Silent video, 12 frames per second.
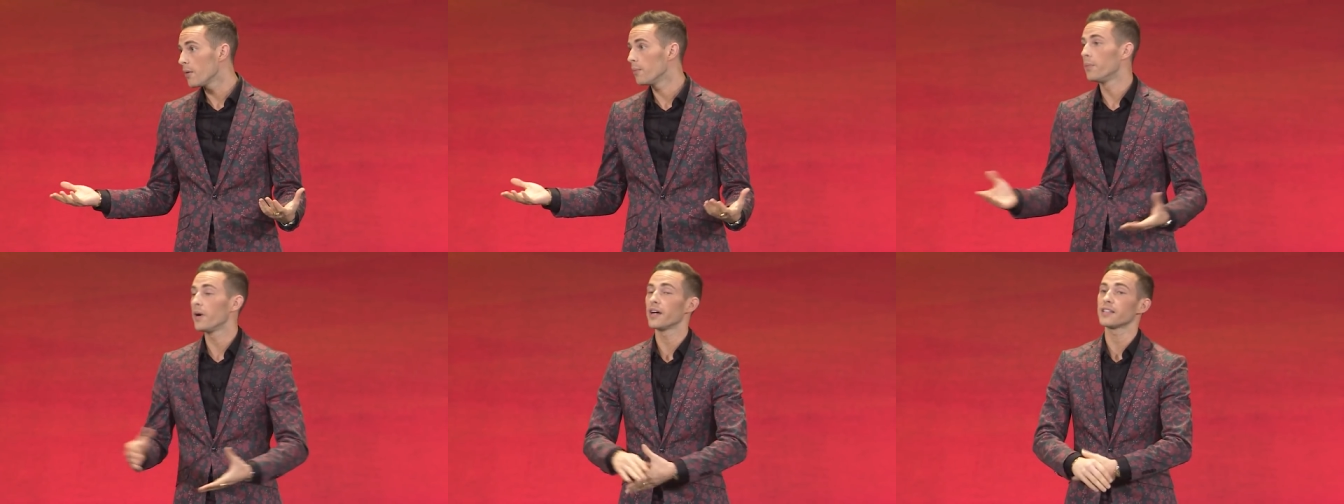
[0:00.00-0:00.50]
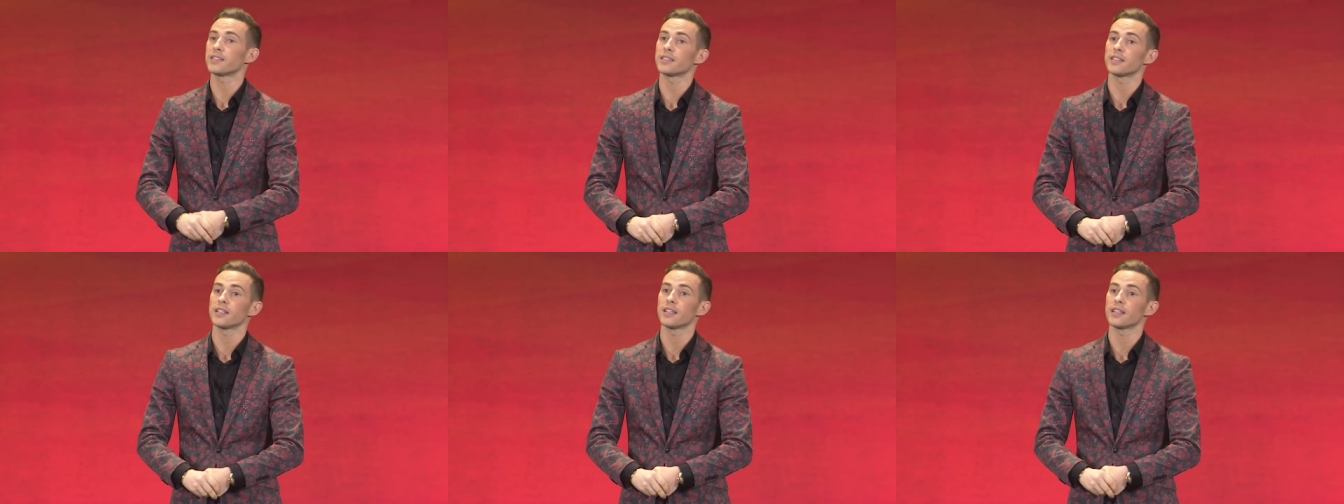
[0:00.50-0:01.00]
but
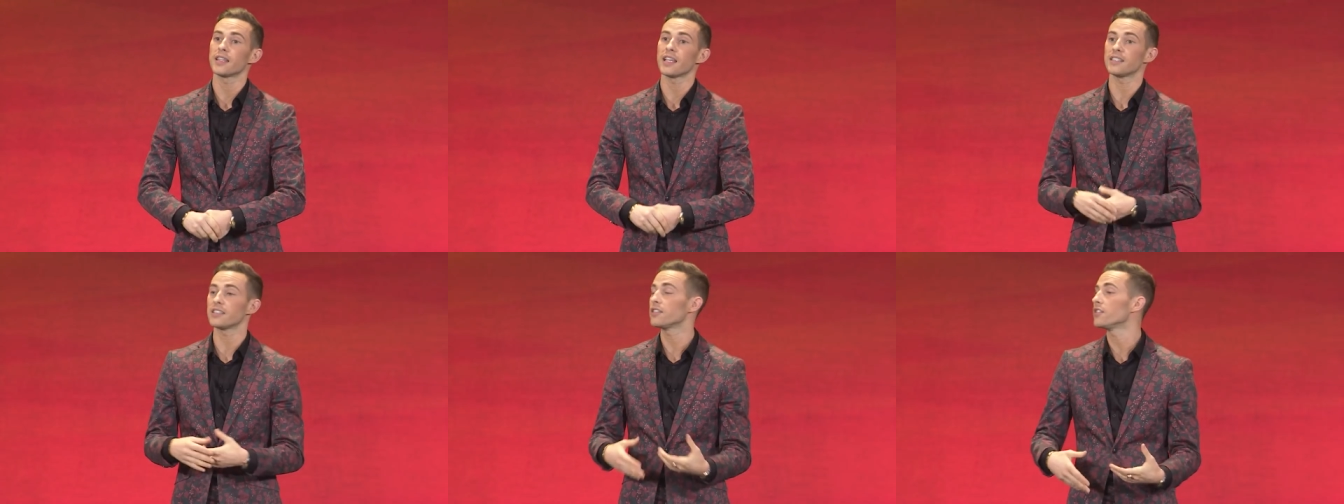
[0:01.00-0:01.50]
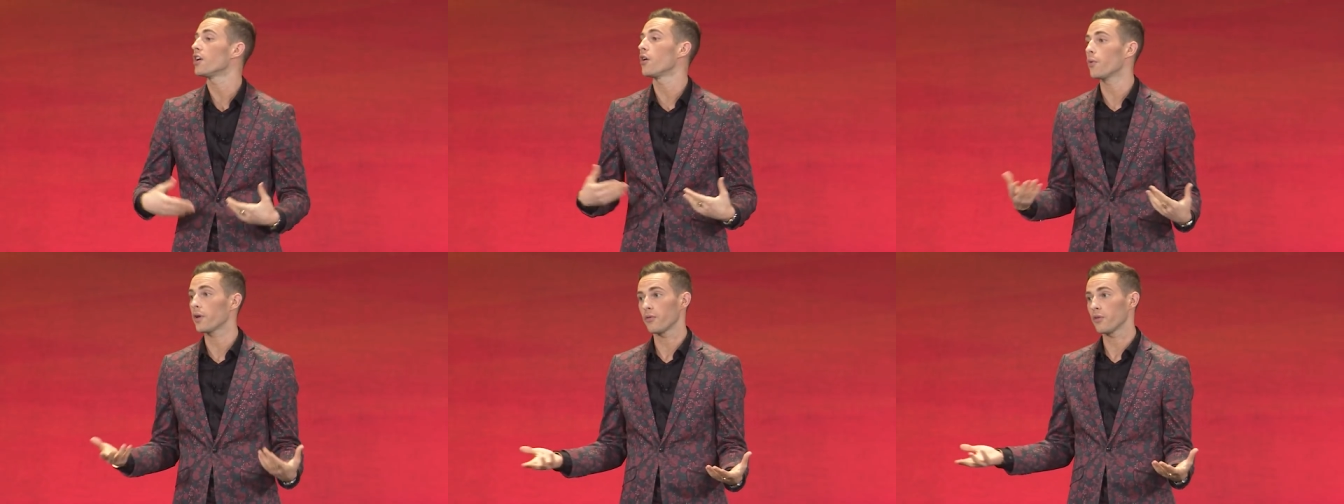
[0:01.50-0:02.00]
they didn't know
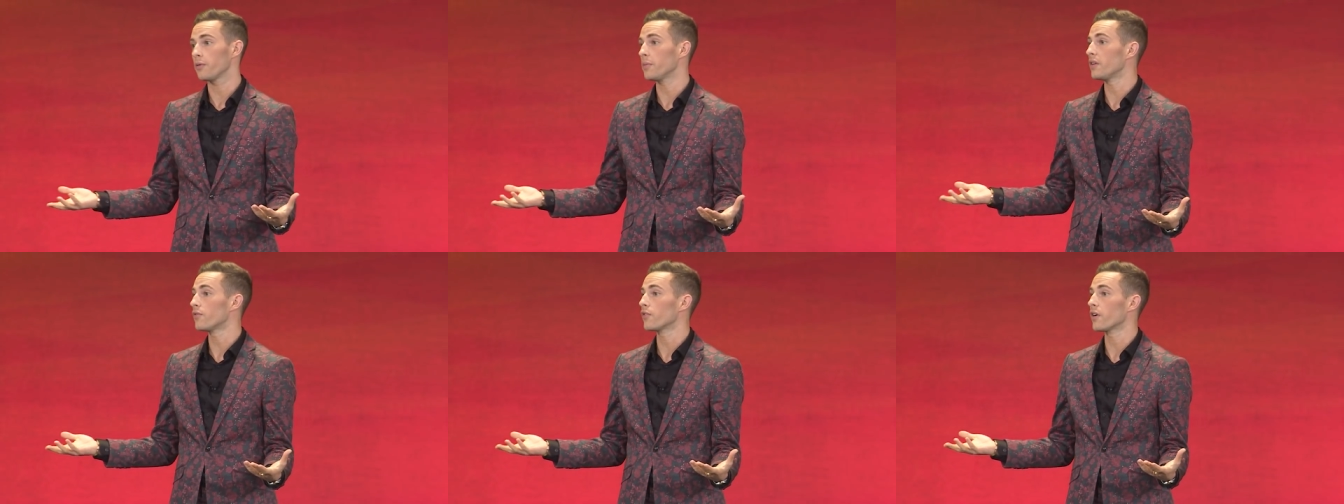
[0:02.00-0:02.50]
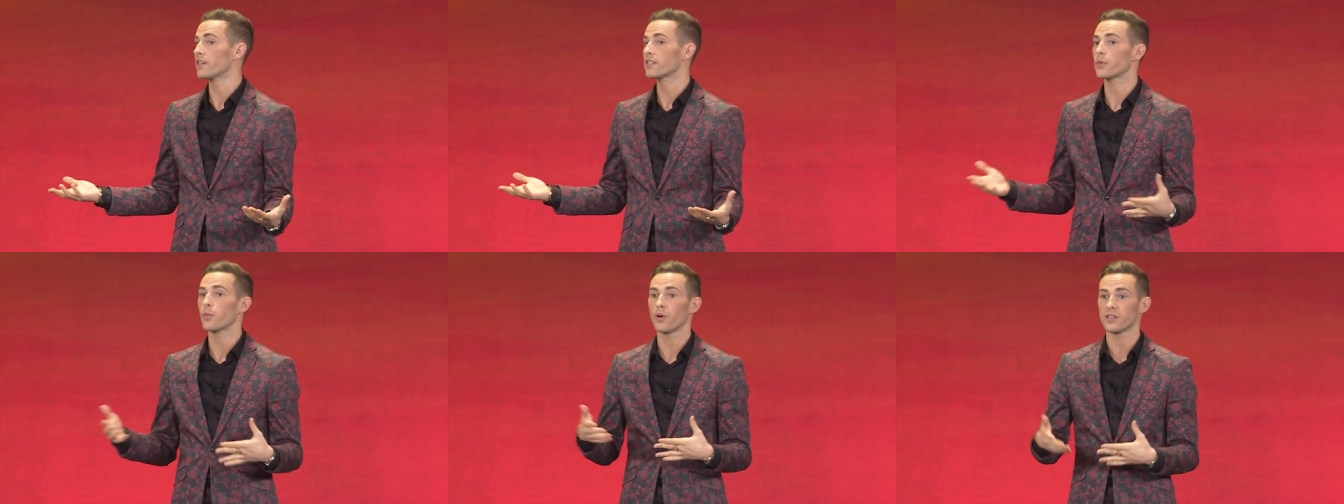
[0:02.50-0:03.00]
what it would mean for
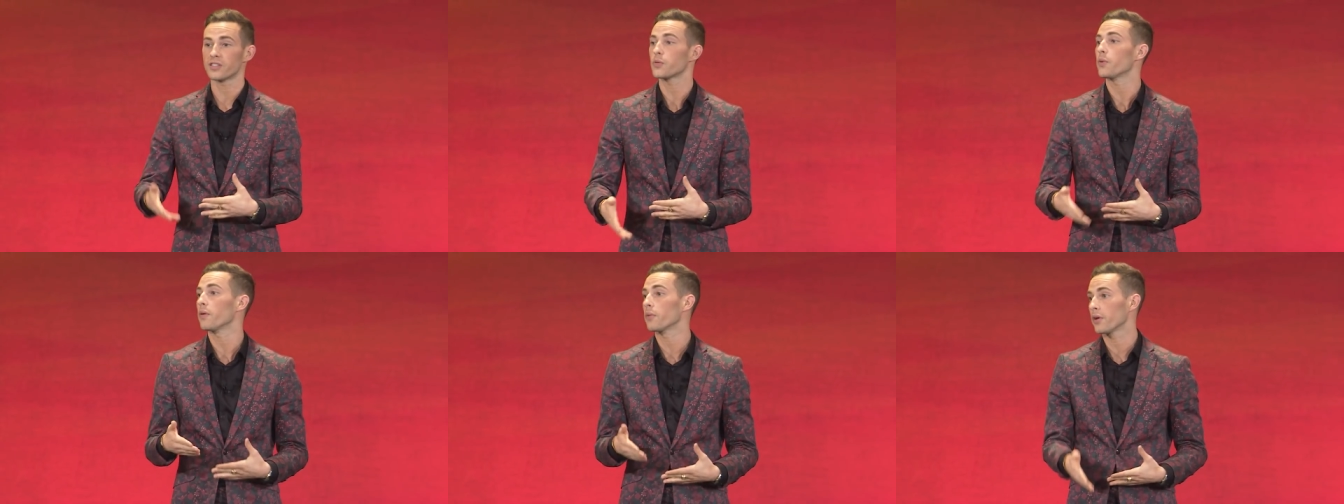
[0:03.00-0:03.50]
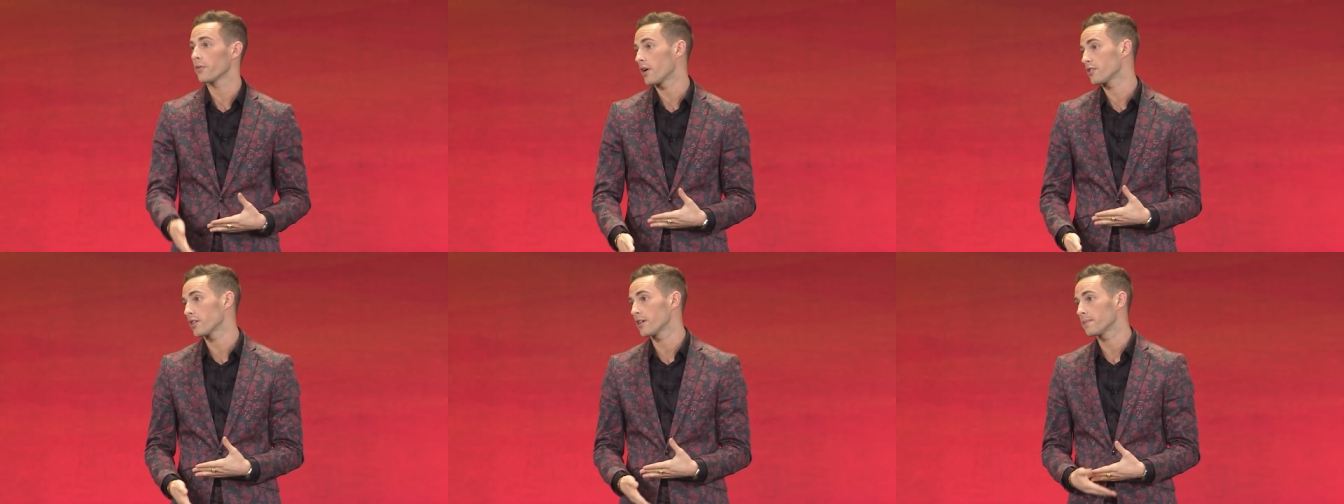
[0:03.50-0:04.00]
us once we were in
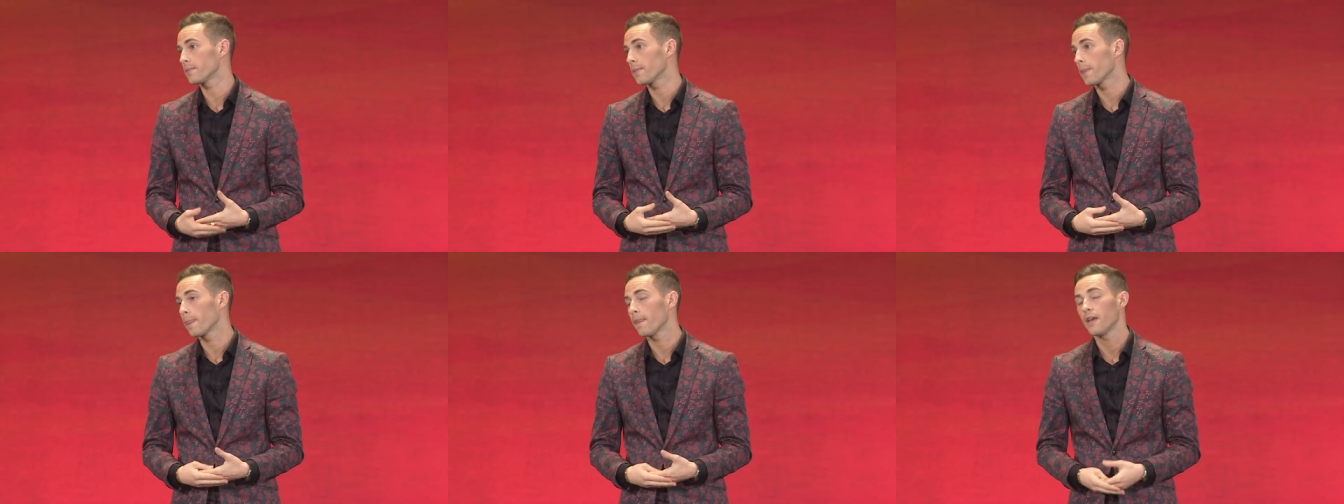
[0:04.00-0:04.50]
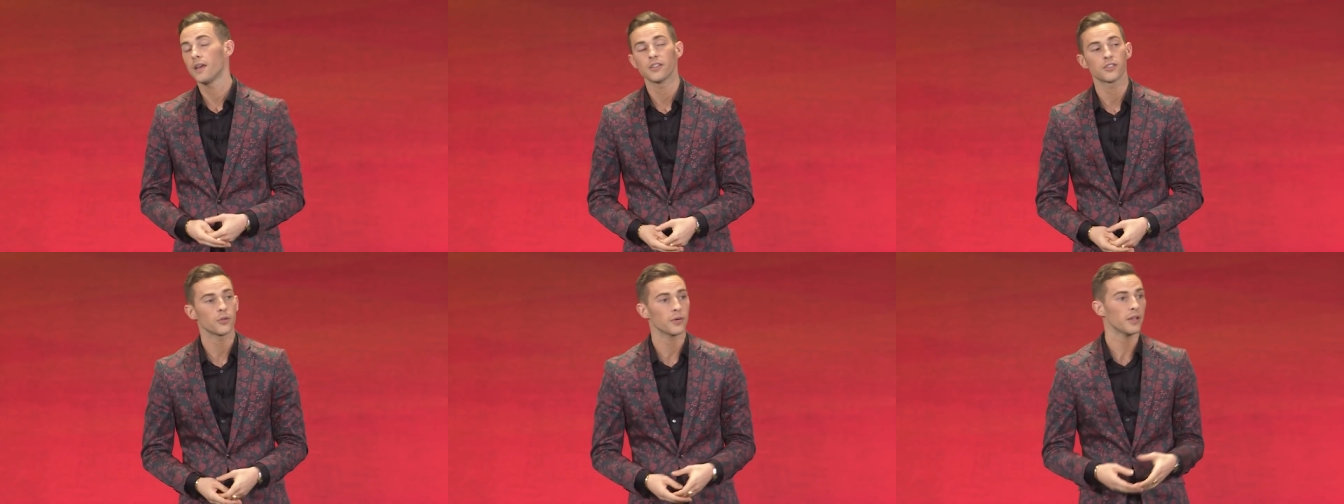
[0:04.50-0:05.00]
Russia.
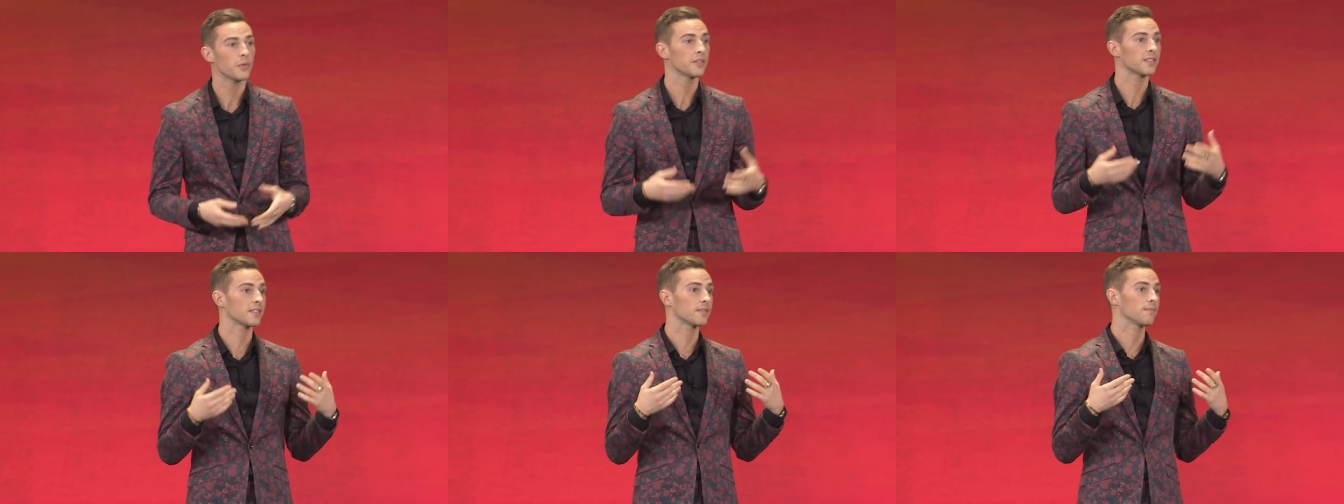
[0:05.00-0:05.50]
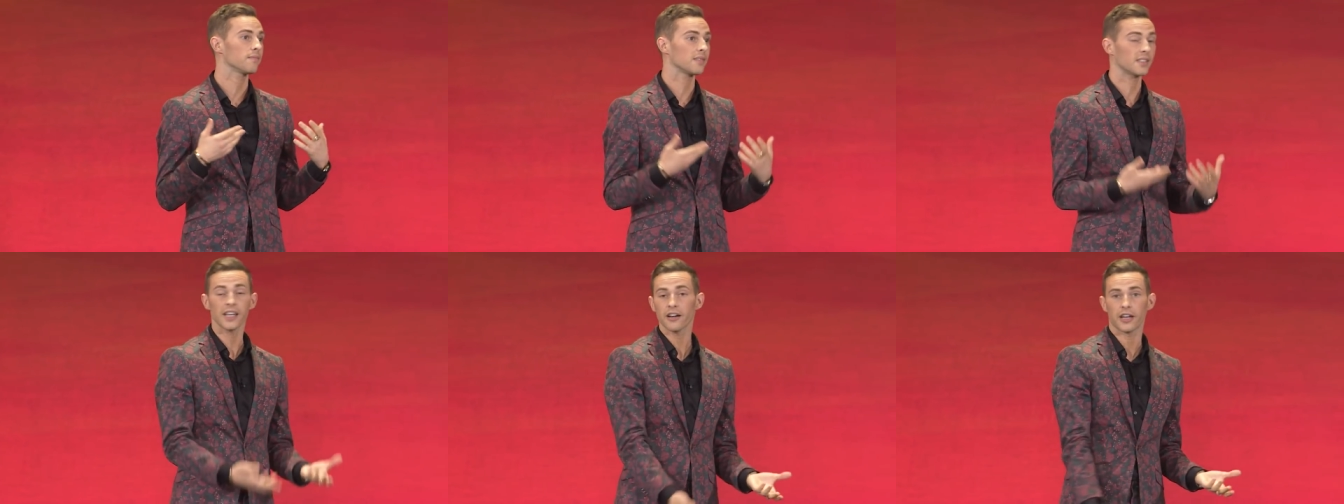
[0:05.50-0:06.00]
So it was
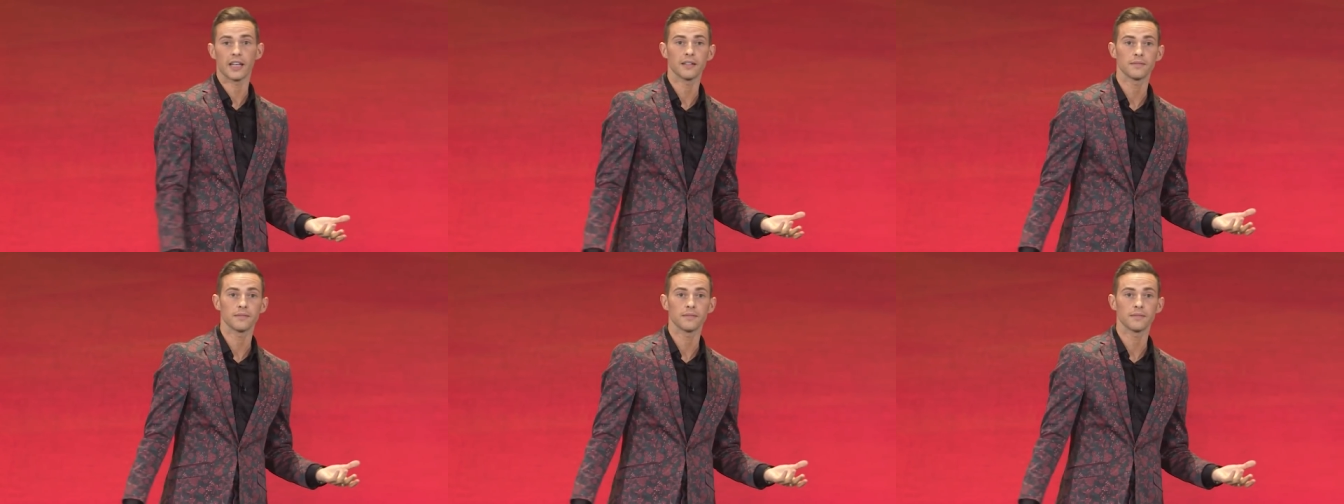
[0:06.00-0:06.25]
scary.